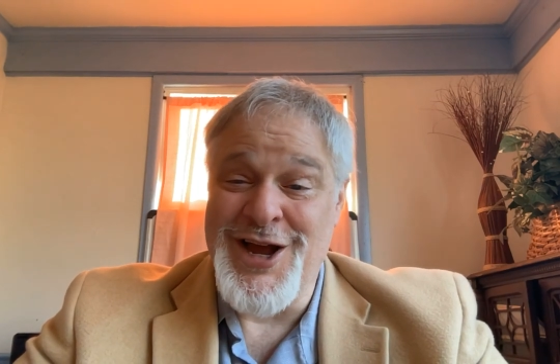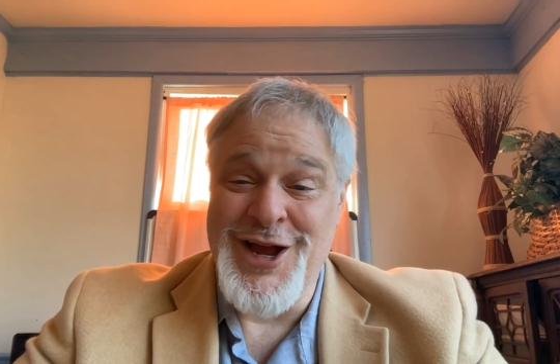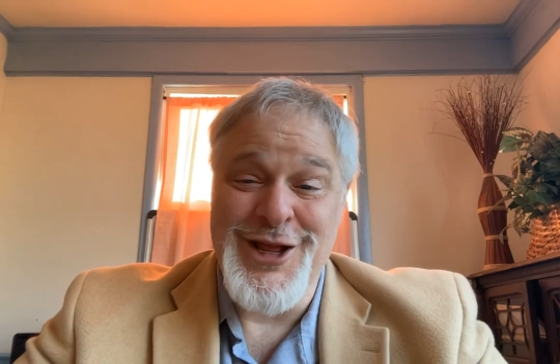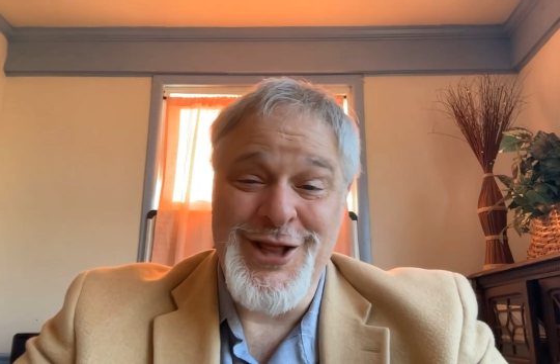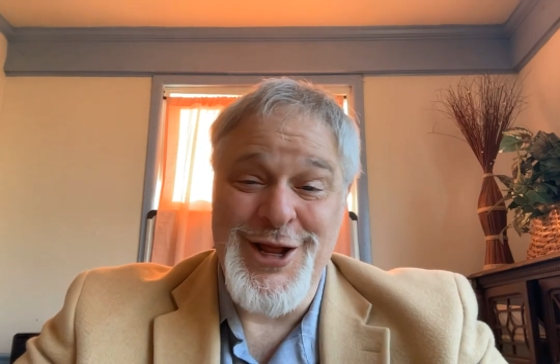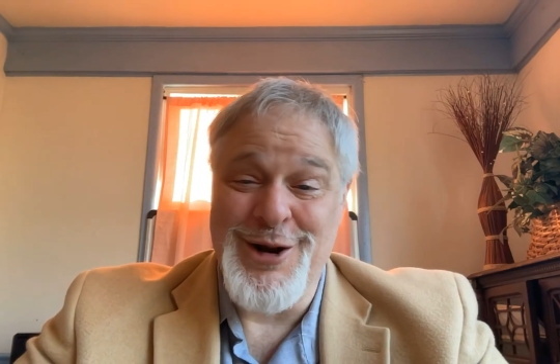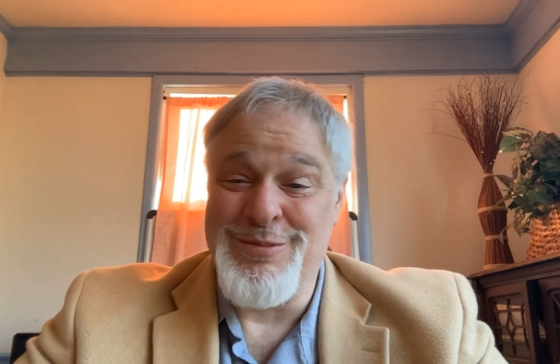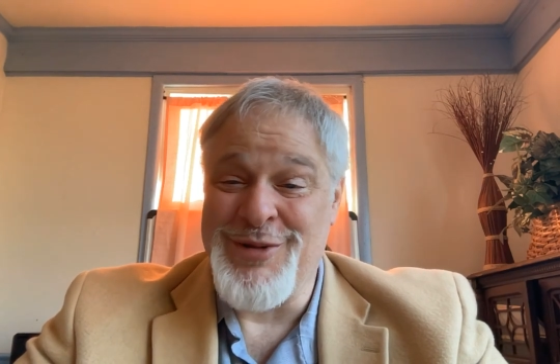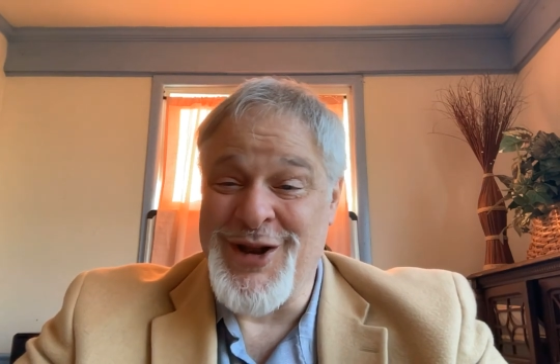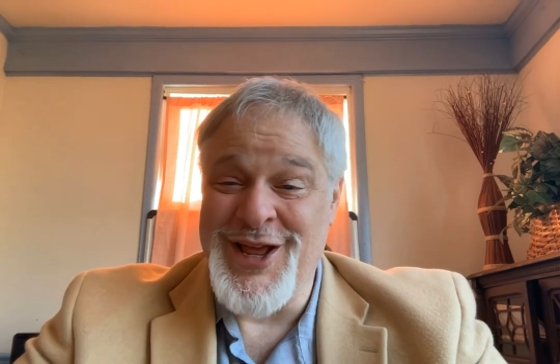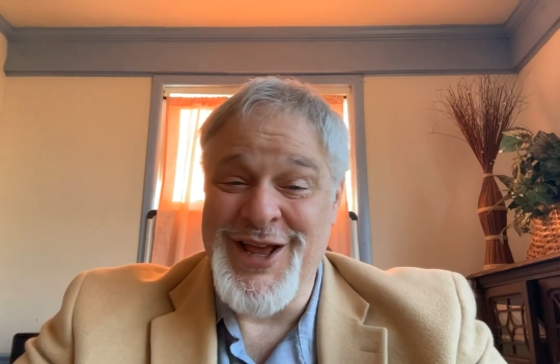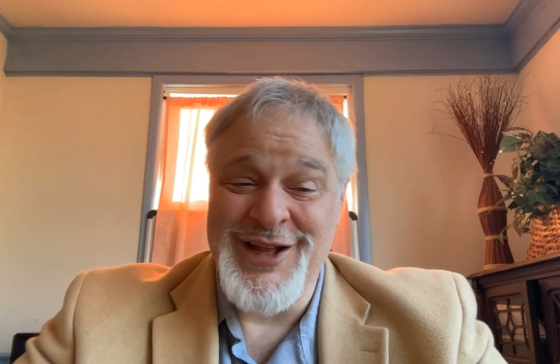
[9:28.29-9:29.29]
hide their
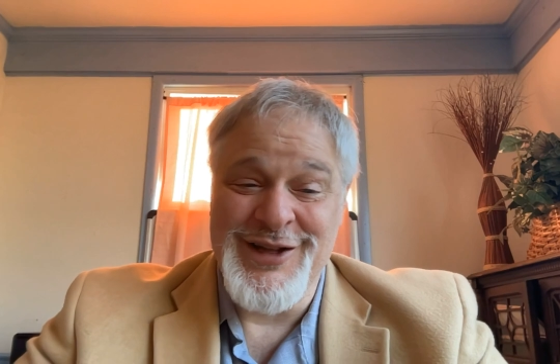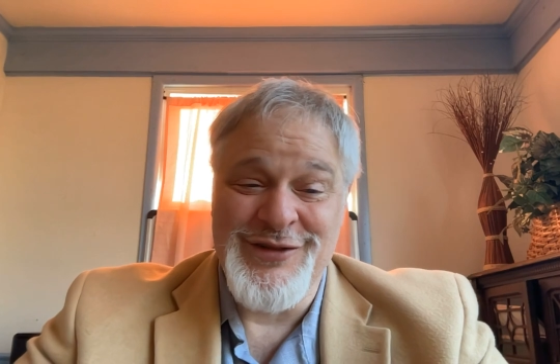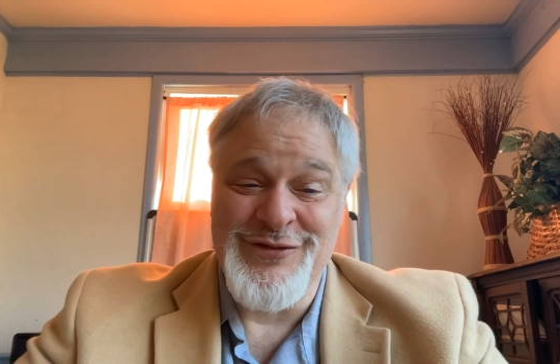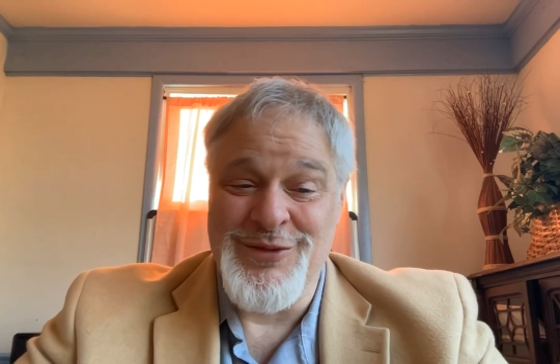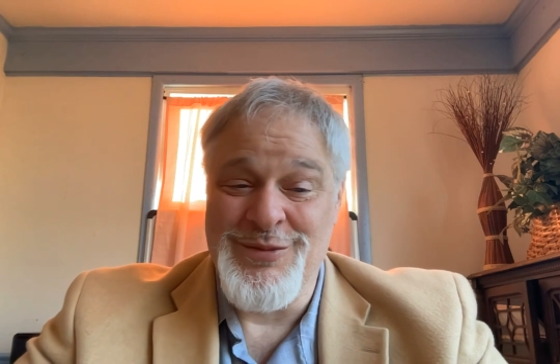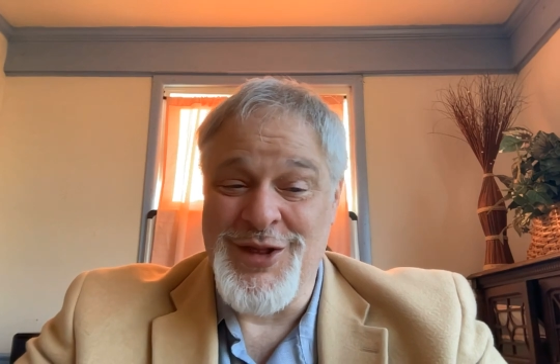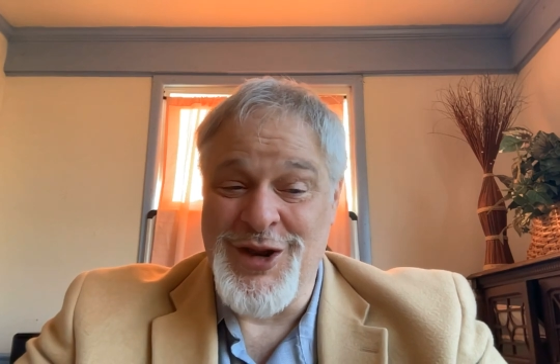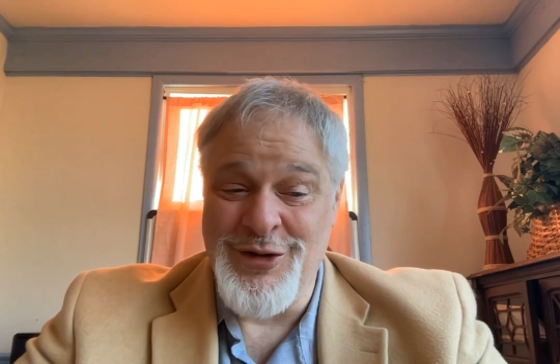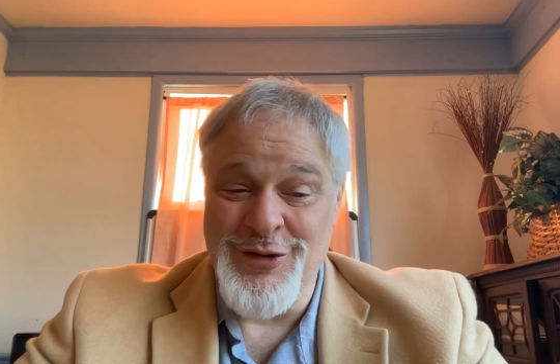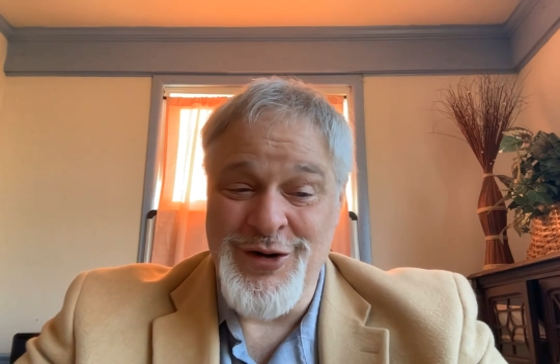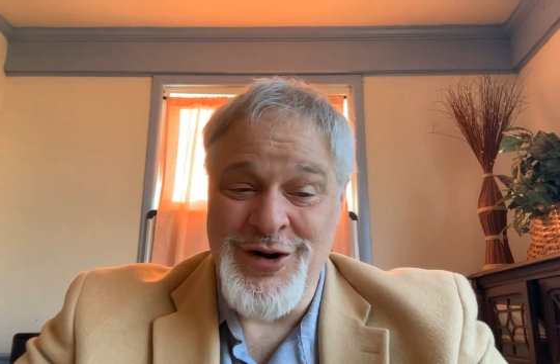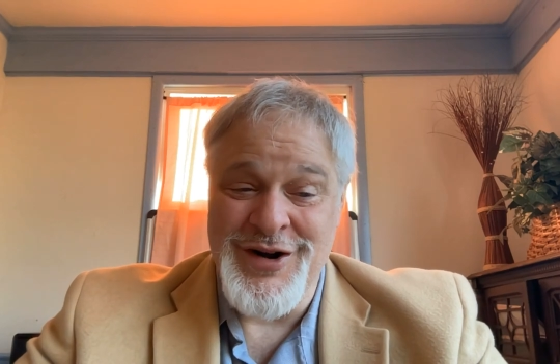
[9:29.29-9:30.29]
plans from the
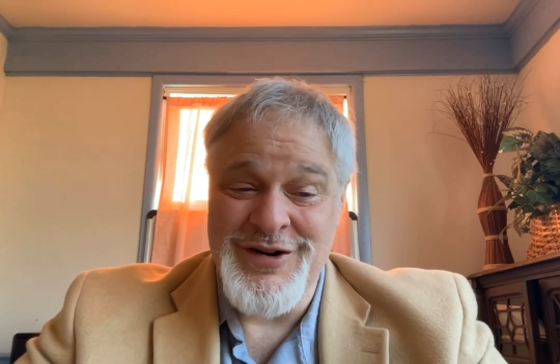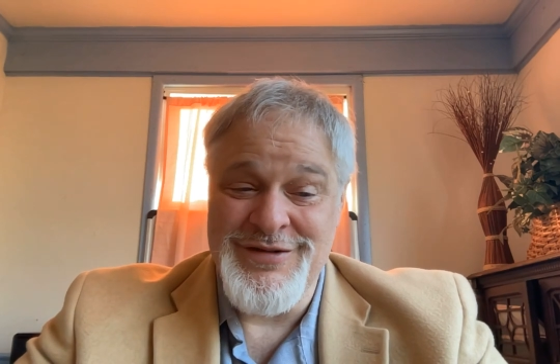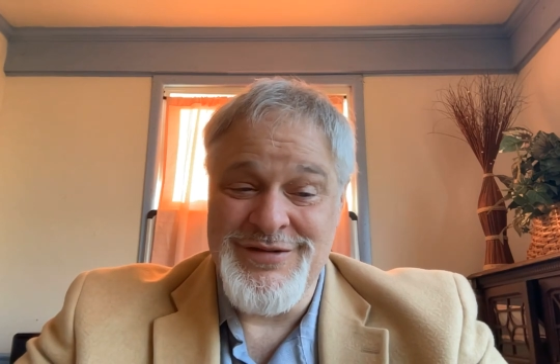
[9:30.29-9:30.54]
Lord,